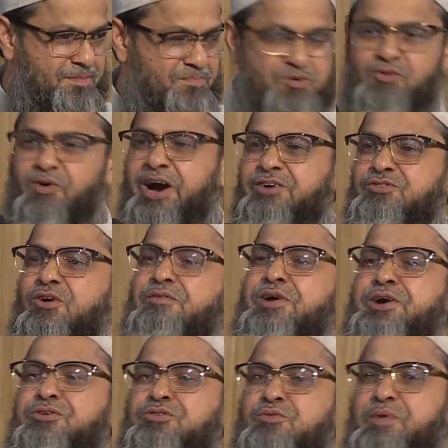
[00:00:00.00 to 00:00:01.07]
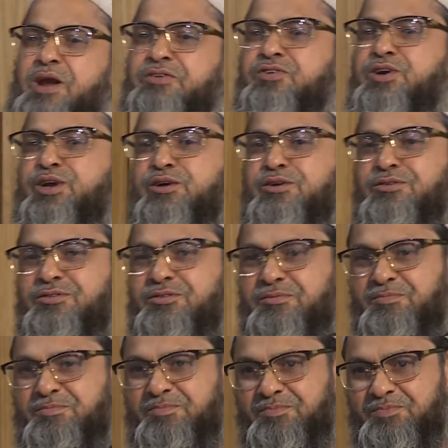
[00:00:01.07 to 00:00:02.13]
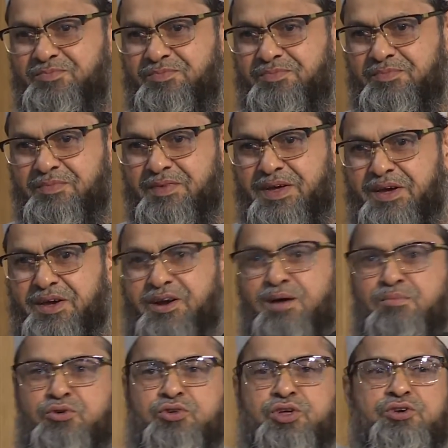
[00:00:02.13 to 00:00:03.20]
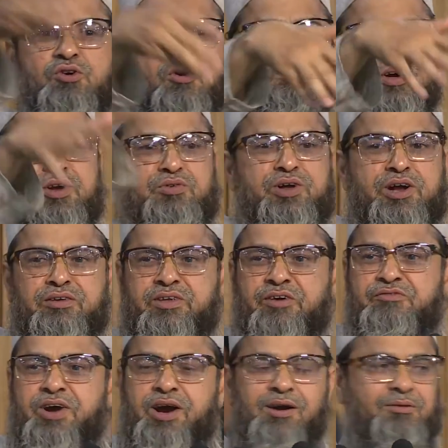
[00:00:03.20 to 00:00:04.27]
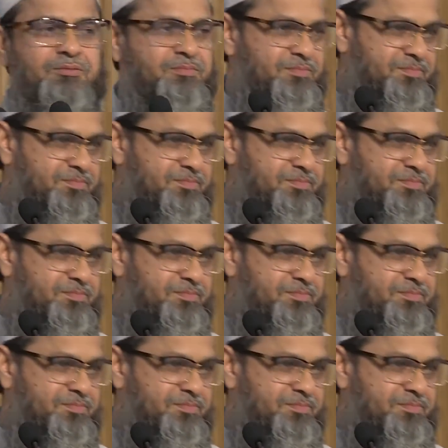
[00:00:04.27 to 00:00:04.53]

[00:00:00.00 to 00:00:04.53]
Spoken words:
provide sovereignty to the Palestinians. Come to the European Union, they failed.